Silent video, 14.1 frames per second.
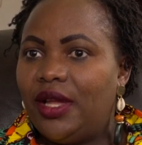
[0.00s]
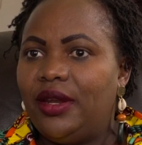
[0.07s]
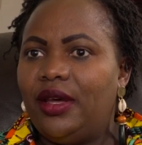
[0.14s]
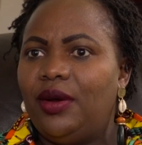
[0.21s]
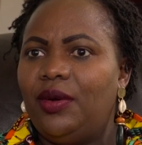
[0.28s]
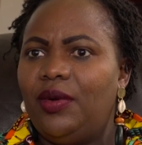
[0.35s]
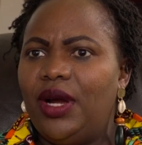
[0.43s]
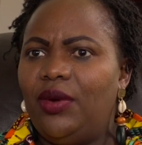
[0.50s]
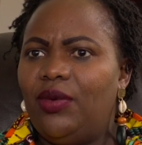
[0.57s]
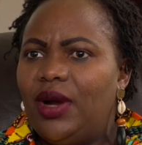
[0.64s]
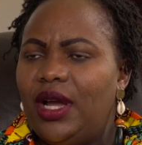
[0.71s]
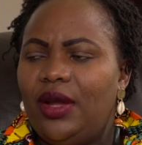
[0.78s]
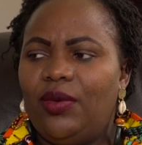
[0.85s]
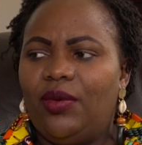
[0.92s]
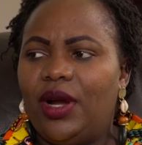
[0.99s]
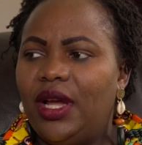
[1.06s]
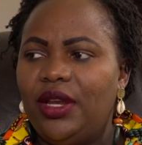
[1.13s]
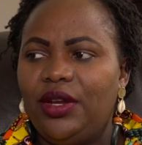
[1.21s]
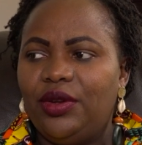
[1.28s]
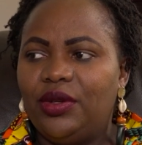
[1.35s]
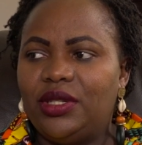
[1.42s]
Now, why
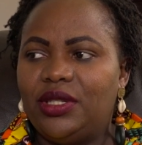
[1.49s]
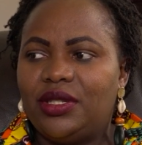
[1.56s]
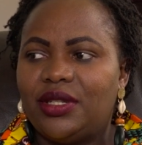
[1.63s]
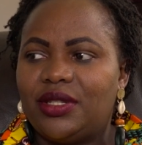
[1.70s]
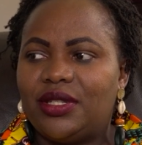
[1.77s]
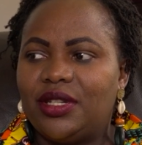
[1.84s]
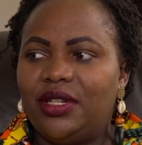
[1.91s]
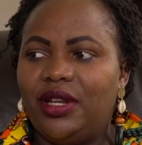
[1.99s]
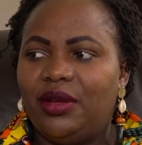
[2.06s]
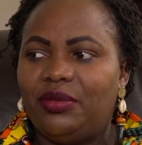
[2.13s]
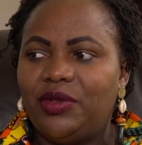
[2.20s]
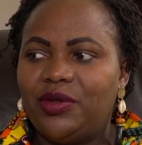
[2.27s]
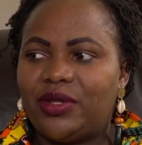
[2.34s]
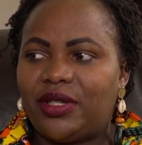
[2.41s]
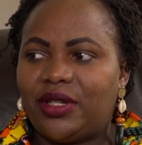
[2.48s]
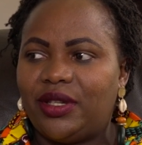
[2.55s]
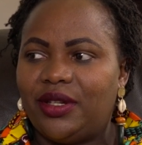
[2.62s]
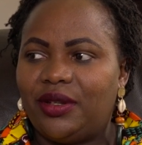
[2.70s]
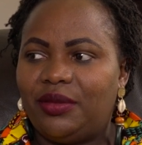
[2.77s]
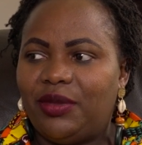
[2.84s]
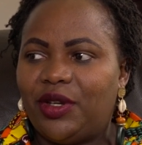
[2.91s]
not secular
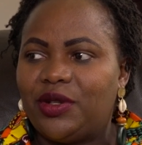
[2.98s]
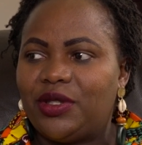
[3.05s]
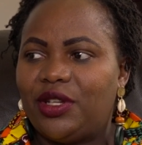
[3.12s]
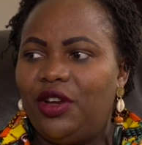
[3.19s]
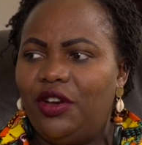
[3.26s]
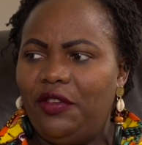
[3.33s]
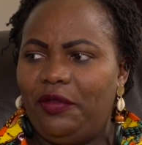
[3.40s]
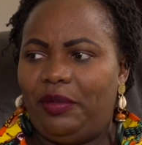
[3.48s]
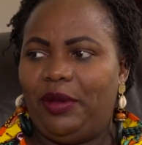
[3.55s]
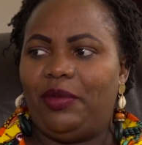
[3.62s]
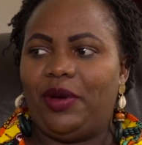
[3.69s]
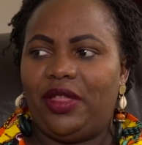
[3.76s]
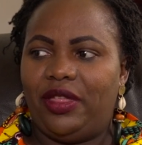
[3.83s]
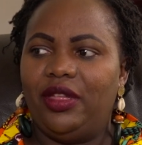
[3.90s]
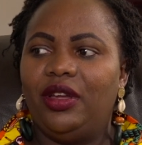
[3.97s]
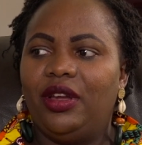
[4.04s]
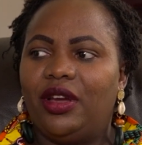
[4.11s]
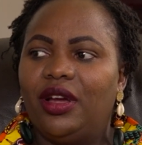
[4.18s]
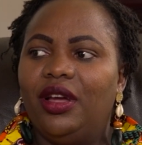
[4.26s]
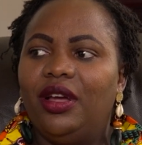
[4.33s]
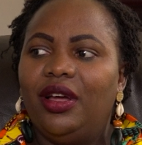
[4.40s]
music? Because a lot of people
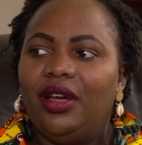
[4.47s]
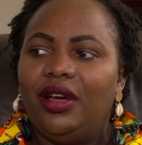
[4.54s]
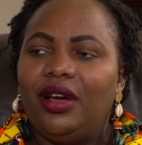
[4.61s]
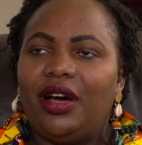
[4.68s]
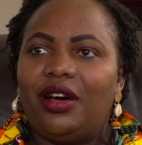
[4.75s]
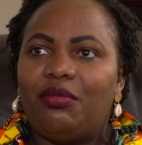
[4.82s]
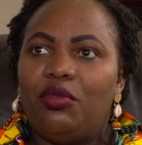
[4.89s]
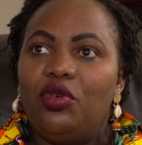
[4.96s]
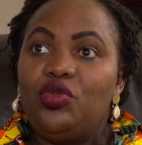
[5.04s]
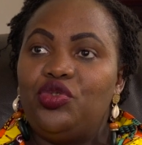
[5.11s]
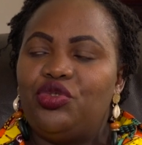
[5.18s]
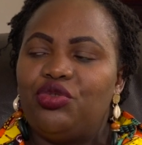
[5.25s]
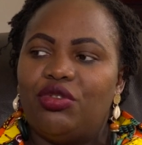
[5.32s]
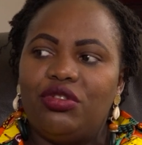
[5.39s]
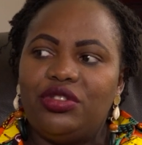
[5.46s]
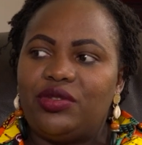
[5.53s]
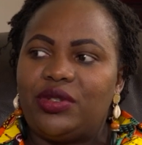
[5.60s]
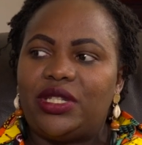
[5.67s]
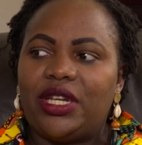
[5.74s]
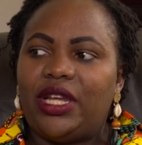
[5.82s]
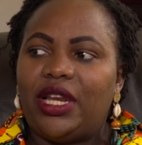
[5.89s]
think are more drawn to
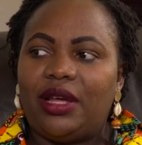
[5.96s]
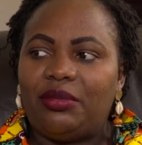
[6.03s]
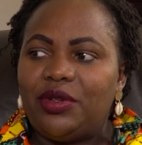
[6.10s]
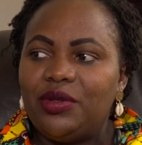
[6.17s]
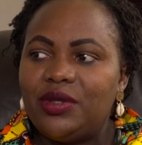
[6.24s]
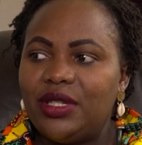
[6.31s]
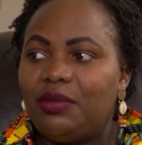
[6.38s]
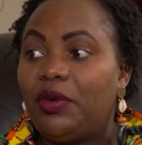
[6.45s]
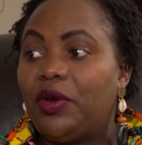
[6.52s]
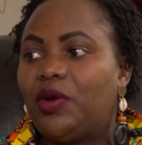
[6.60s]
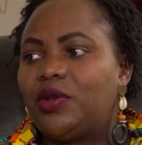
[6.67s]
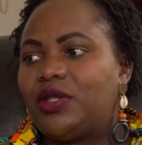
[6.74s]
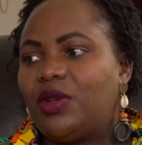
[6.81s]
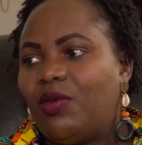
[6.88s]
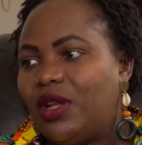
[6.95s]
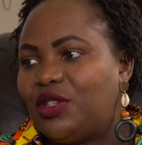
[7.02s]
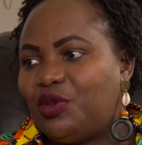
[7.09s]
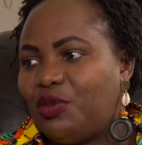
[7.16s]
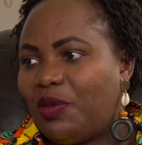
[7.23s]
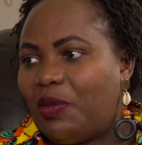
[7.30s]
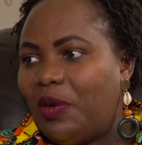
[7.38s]
secular music because they want
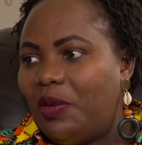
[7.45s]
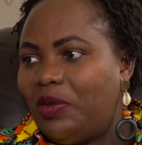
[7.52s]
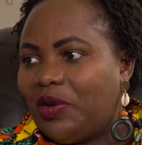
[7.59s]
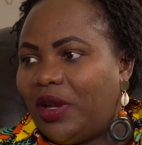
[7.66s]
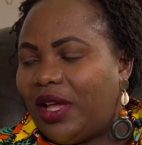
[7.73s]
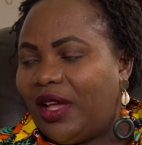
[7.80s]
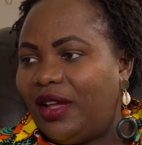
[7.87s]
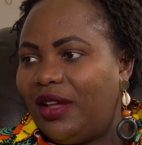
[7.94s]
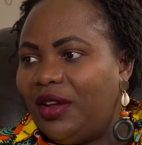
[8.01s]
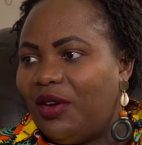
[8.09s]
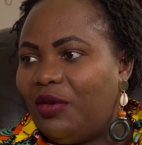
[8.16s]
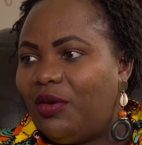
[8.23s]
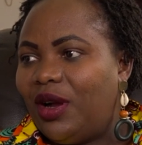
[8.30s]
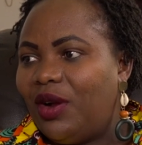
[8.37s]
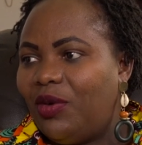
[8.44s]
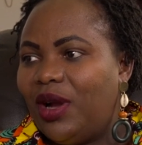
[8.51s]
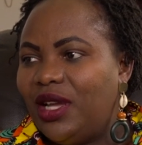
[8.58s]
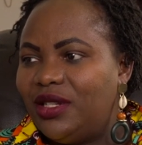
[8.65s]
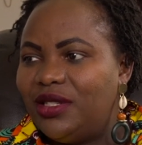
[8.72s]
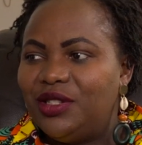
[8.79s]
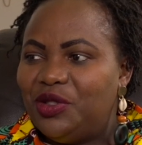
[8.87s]
to be popular.
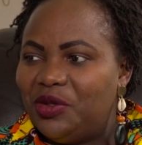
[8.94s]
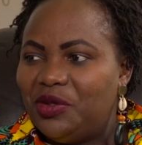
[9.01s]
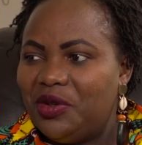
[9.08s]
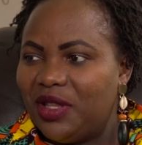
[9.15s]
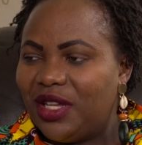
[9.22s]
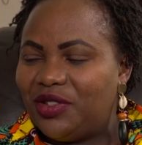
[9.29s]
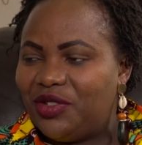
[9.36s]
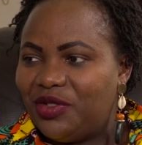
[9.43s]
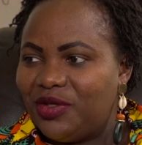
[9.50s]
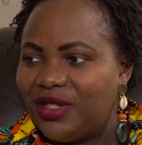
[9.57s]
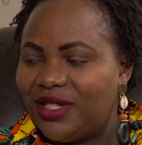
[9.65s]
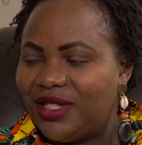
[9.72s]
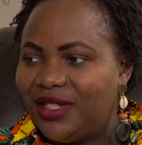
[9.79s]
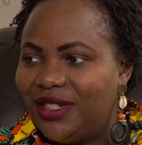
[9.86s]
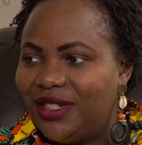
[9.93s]
Why didn't you go that route?